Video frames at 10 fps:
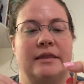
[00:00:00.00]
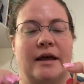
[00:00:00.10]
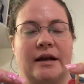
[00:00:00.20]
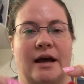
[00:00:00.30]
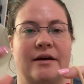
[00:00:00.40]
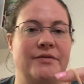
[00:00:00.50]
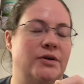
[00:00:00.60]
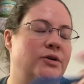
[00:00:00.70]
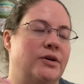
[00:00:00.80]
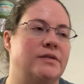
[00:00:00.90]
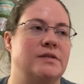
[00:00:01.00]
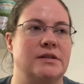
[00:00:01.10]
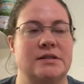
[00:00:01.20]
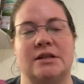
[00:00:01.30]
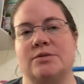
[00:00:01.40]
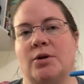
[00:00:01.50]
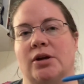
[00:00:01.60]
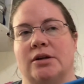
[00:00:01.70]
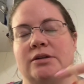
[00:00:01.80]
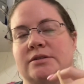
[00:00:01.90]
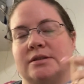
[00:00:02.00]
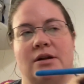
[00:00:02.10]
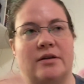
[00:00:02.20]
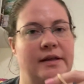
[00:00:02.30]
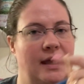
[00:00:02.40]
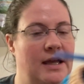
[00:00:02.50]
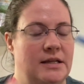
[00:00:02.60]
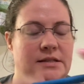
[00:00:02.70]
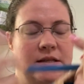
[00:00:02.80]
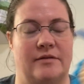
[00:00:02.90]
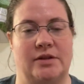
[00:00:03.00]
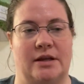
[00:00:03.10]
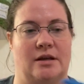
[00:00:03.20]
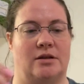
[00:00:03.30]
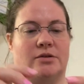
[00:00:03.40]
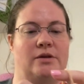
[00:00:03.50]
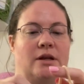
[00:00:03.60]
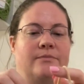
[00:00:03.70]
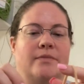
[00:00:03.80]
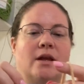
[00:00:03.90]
that have the hooks and stitch markers and all the case and everything included.